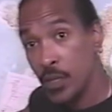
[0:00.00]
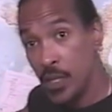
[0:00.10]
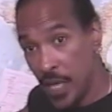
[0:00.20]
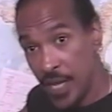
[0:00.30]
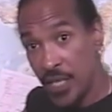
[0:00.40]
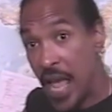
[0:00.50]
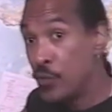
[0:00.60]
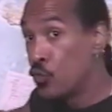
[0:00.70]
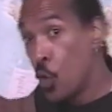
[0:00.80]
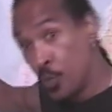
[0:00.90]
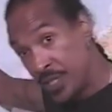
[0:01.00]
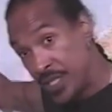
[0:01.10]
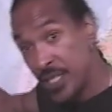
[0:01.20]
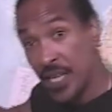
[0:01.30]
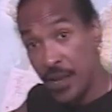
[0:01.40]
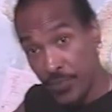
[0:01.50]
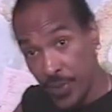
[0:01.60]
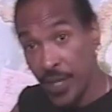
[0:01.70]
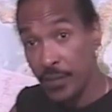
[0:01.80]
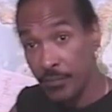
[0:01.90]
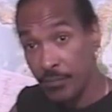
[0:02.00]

Yes, and Rome did the same thing.